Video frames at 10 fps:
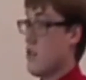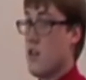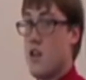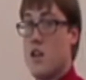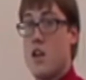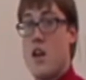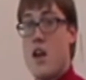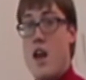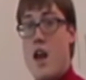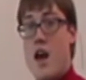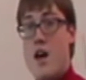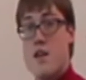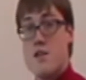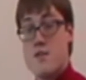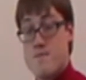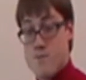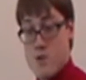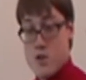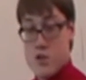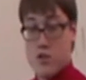League. And
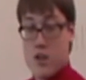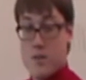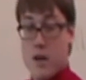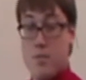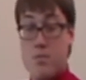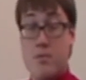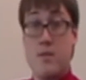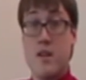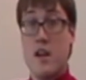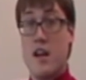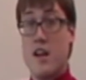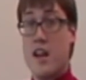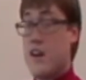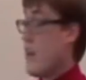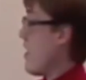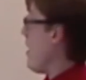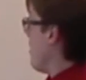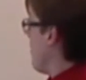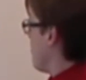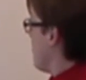she'll come up again and
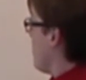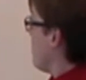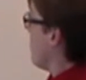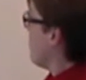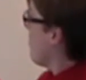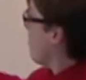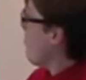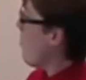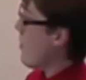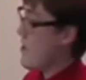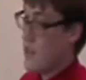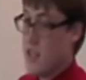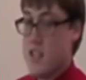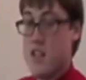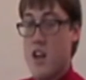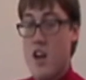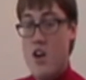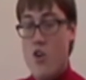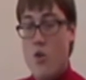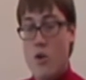again as we look more into these
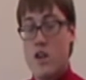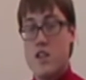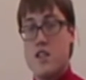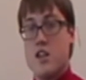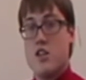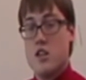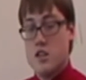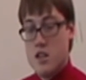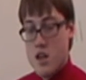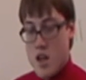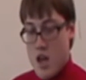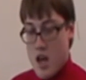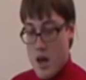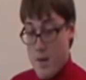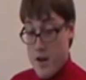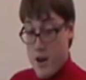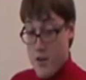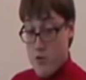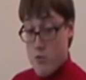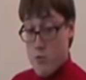organizations.
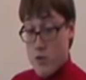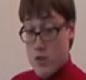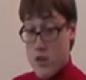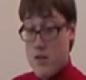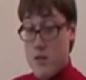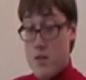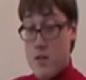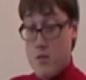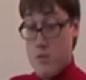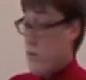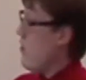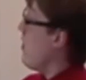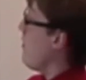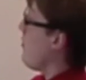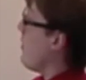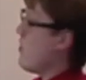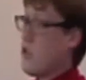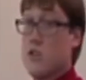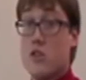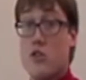Another really
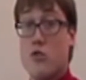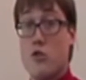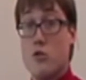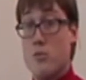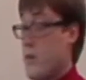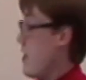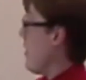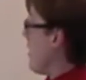influential group that I